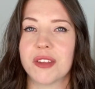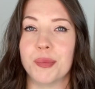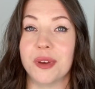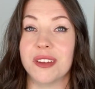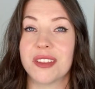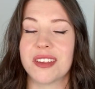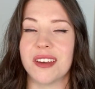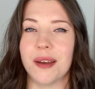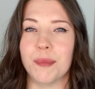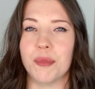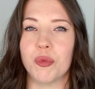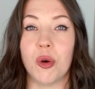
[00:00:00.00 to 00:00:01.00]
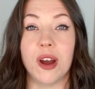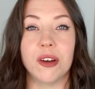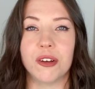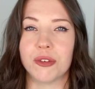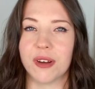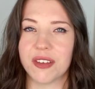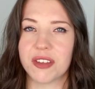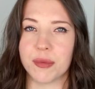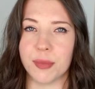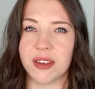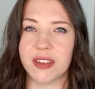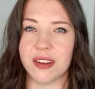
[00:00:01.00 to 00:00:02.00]
but um, what I
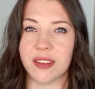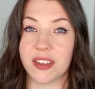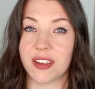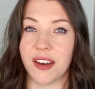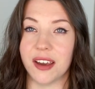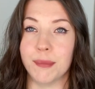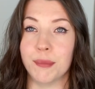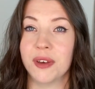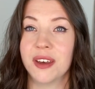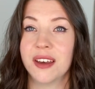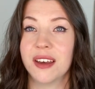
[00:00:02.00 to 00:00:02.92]
underestimated at the time